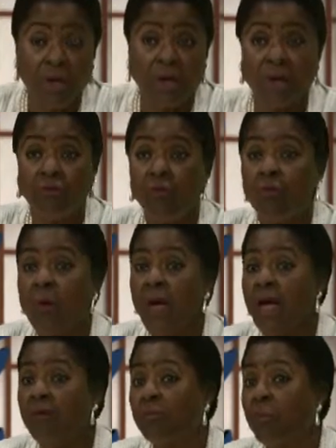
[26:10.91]
If you
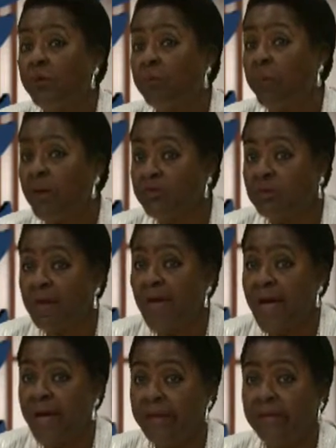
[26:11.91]
have more
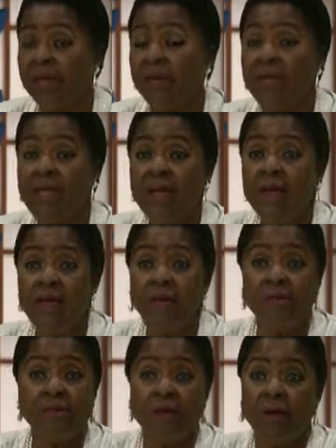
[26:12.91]
specialized
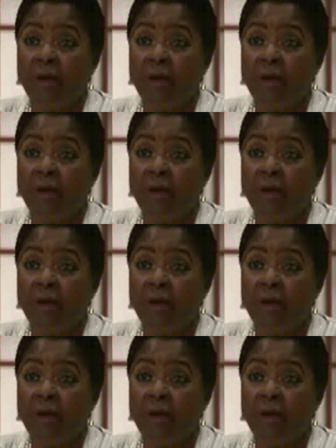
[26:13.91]
needs,